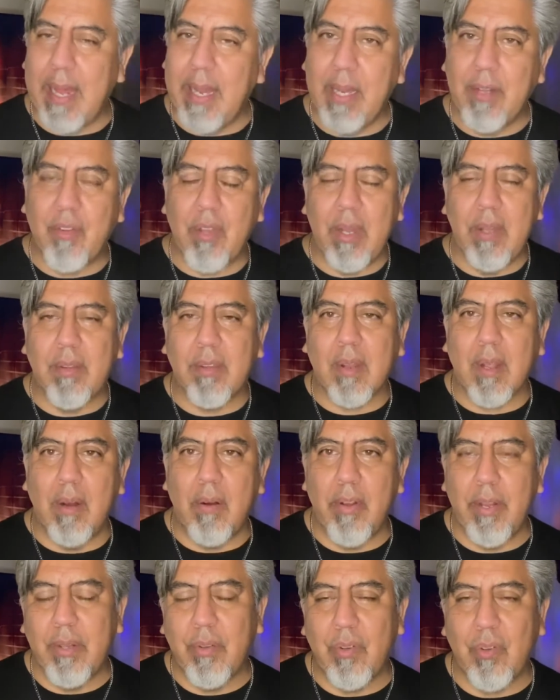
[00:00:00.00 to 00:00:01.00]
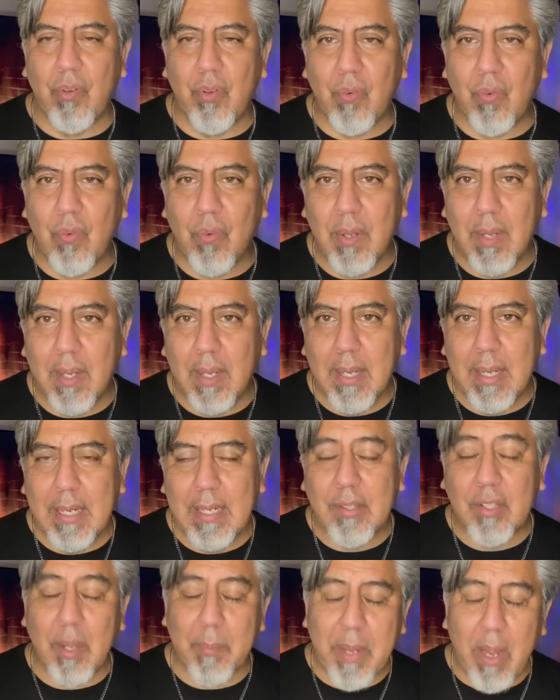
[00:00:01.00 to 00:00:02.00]
It's going to
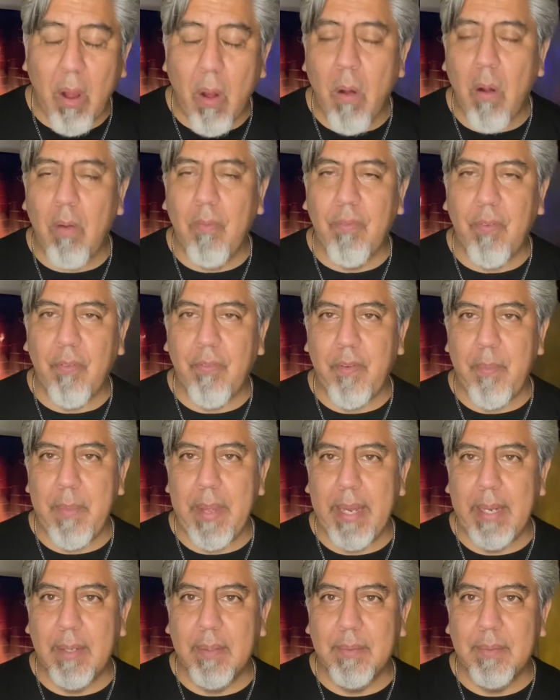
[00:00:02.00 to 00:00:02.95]
be harmful for me.